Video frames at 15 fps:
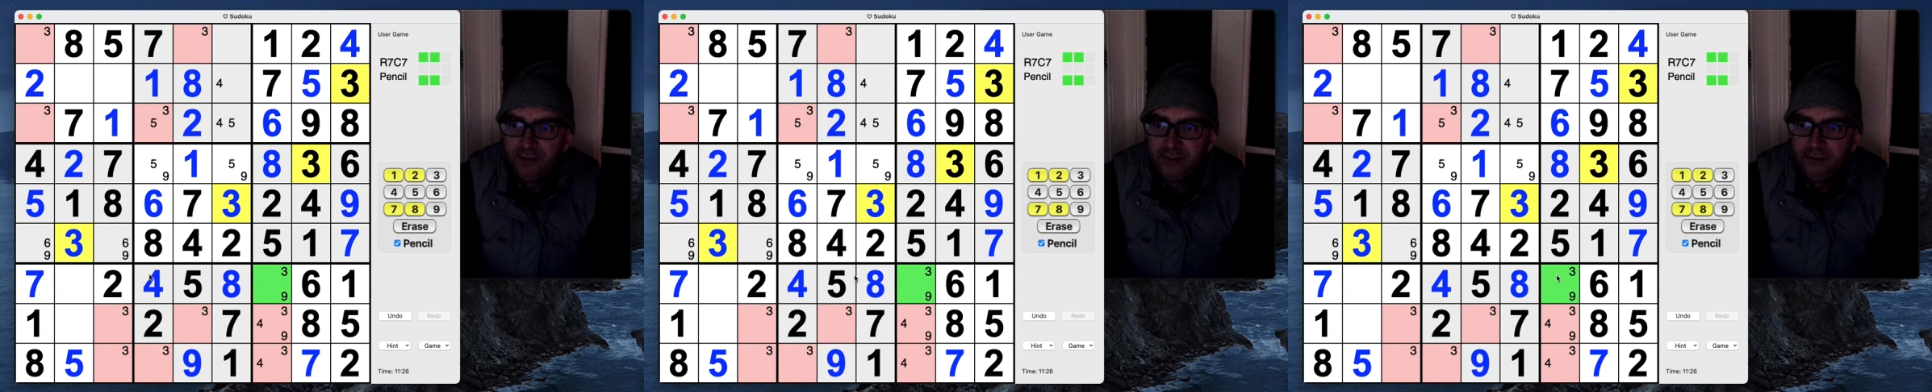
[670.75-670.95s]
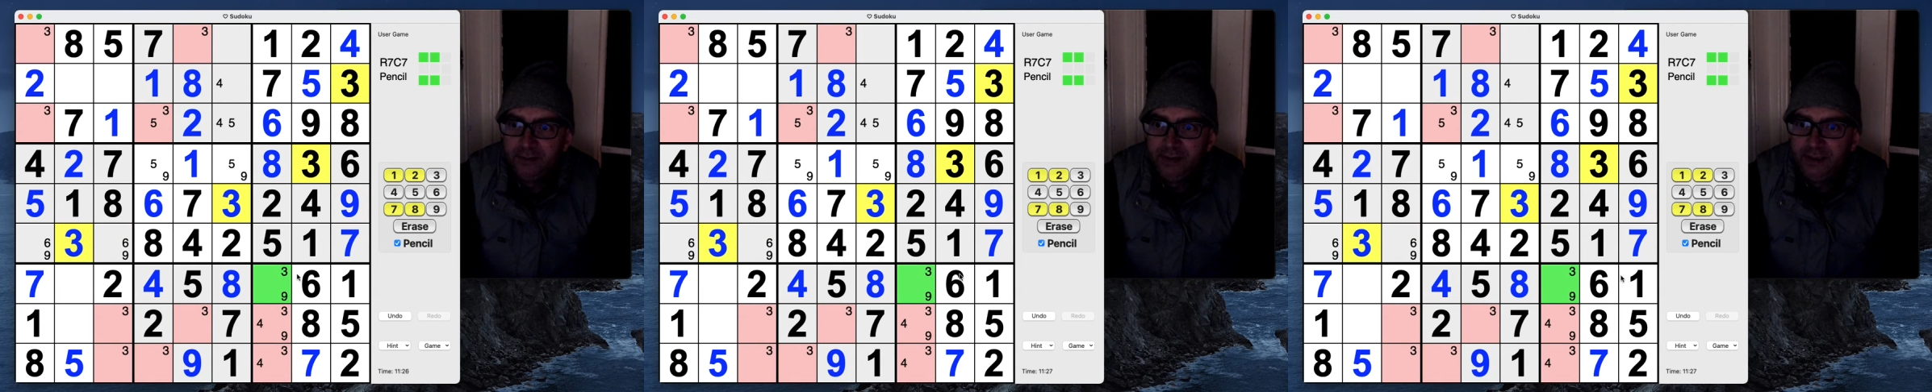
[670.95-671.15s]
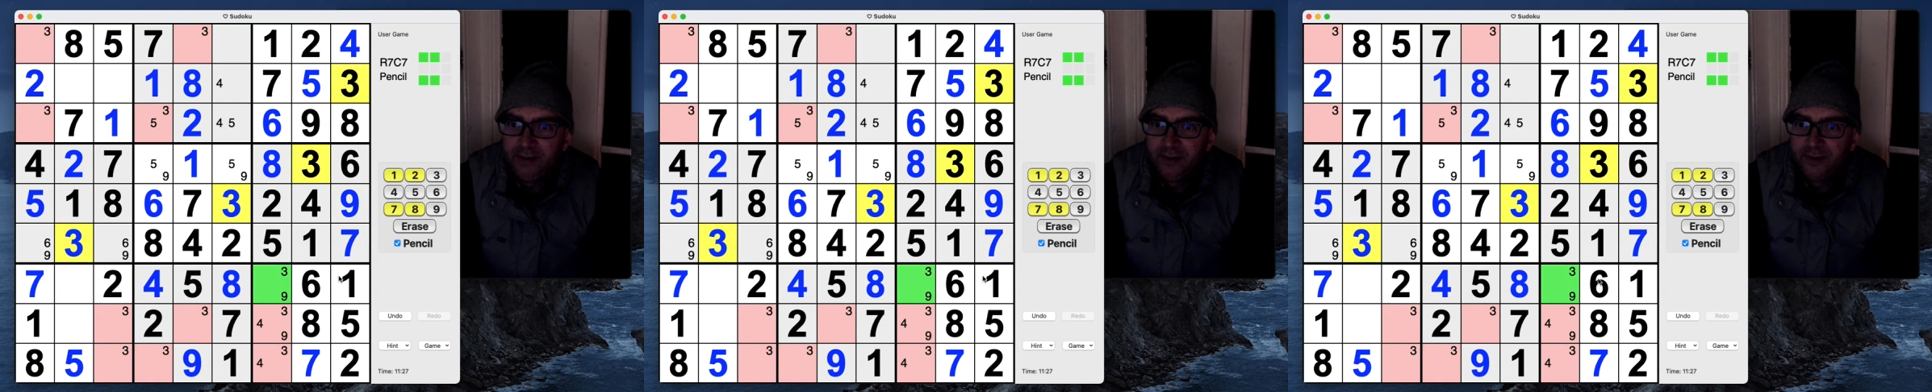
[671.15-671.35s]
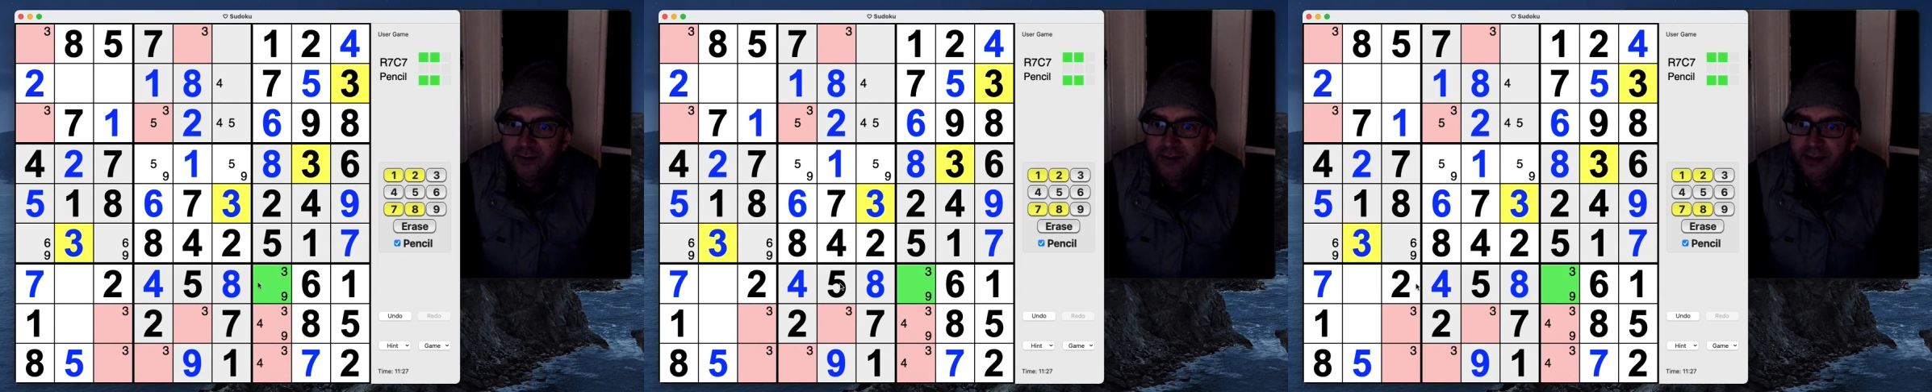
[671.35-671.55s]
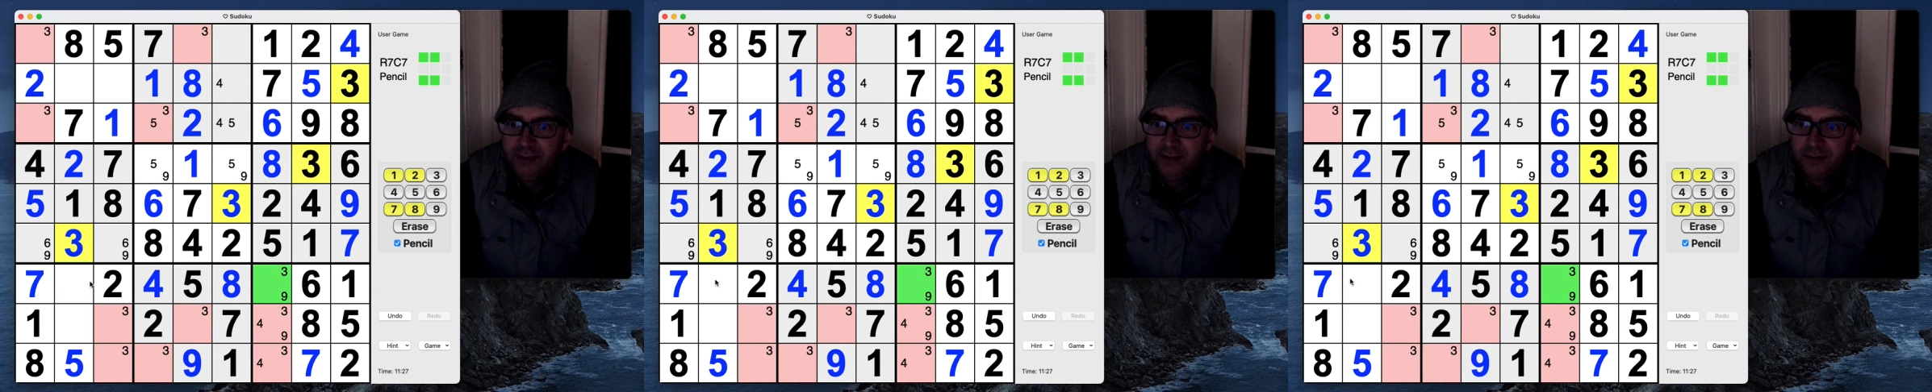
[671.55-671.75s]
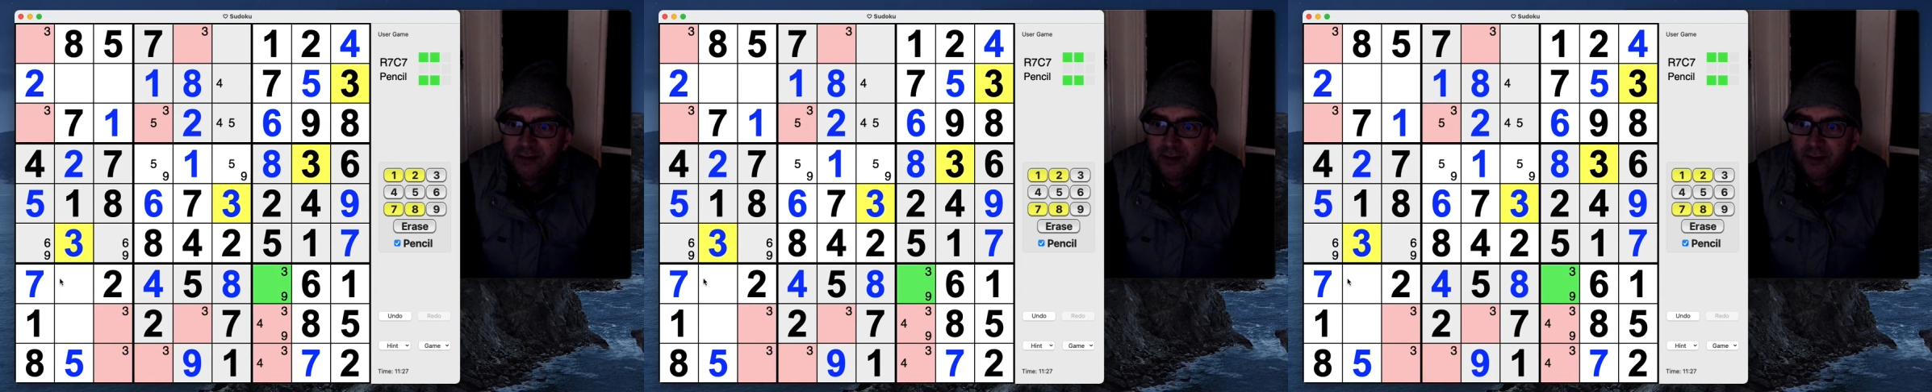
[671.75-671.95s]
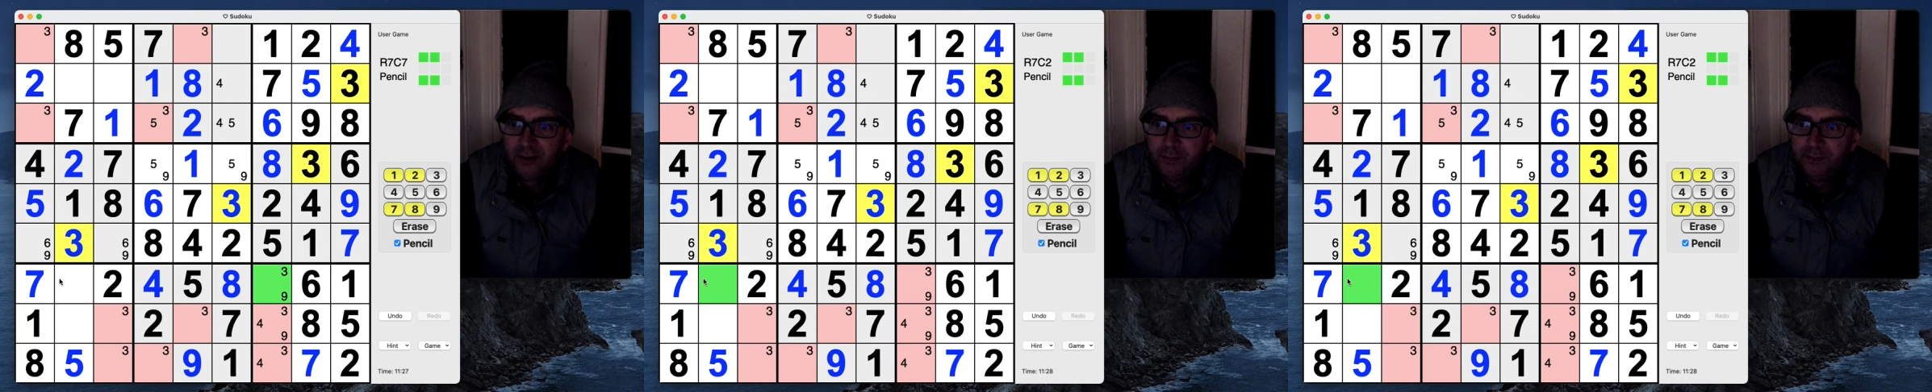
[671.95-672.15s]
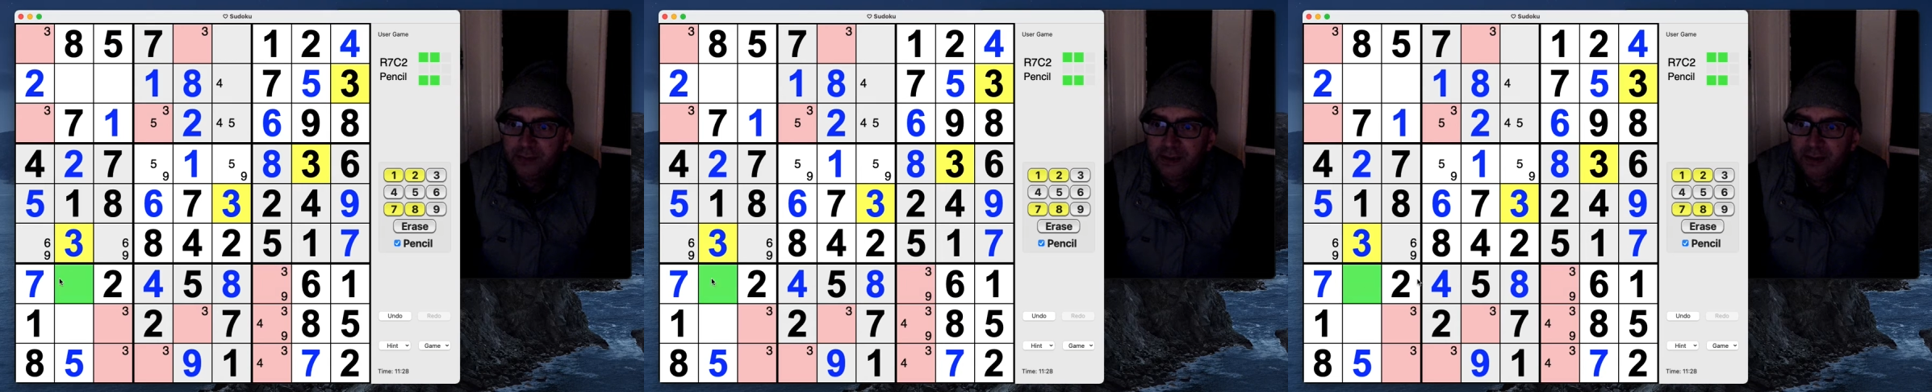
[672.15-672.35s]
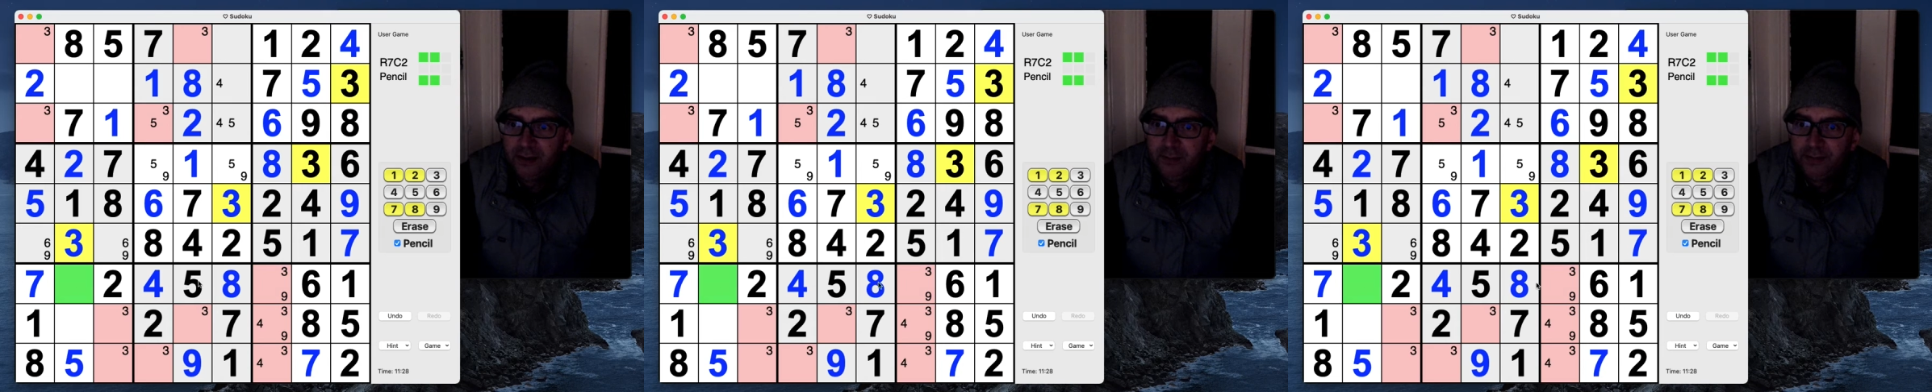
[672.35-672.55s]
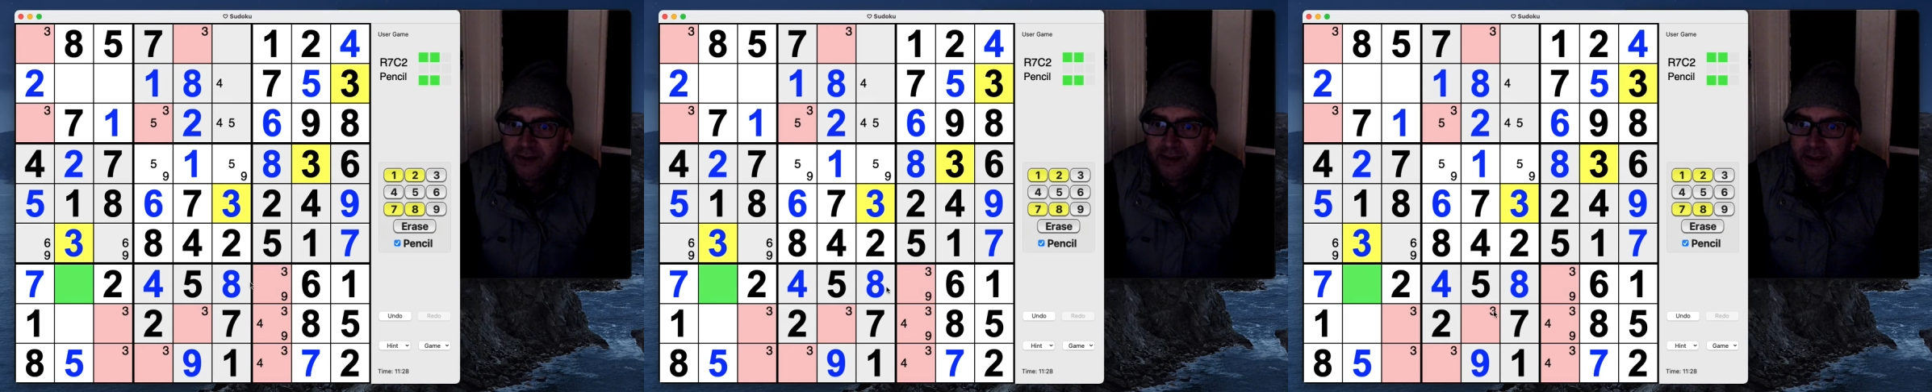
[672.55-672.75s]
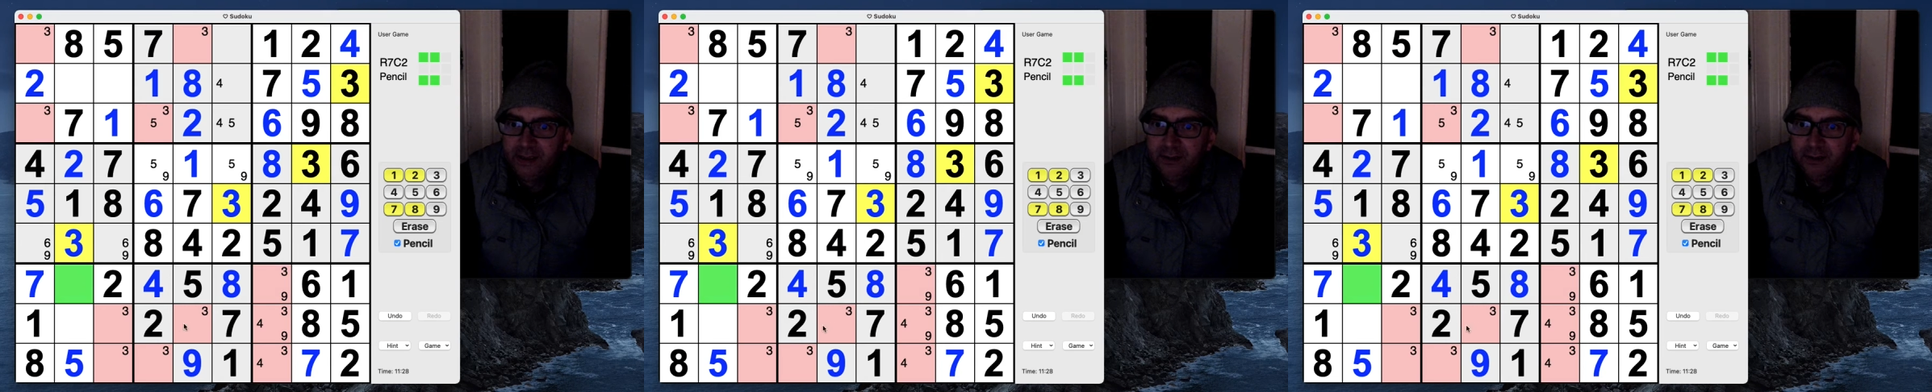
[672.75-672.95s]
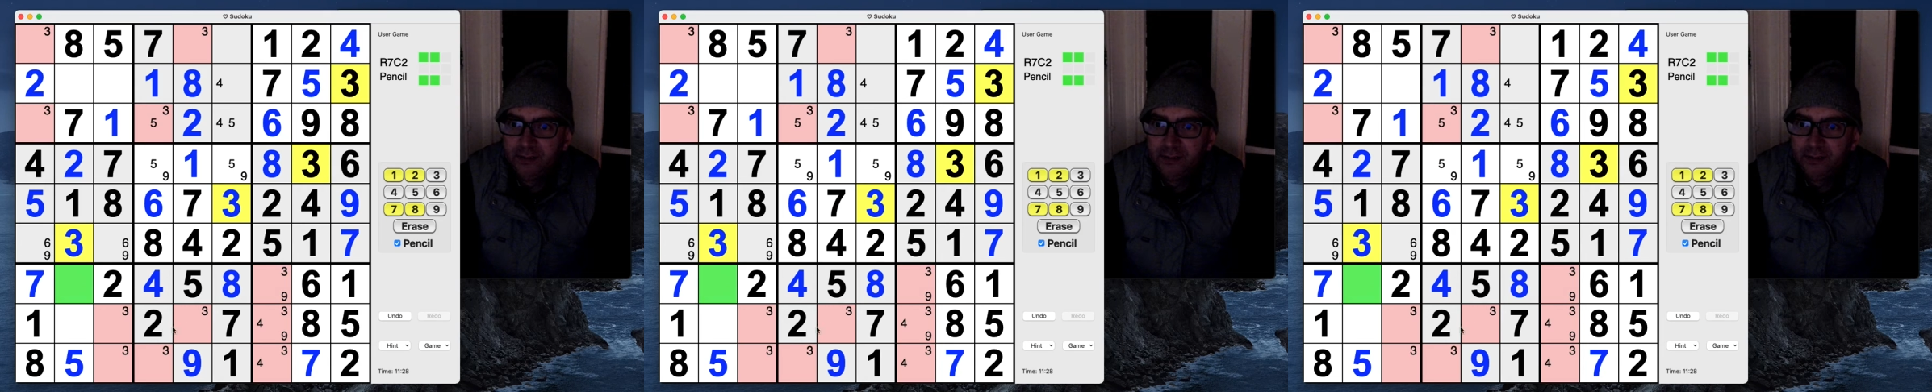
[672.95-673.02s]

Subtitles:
We need a 3 in this column. It can't be there.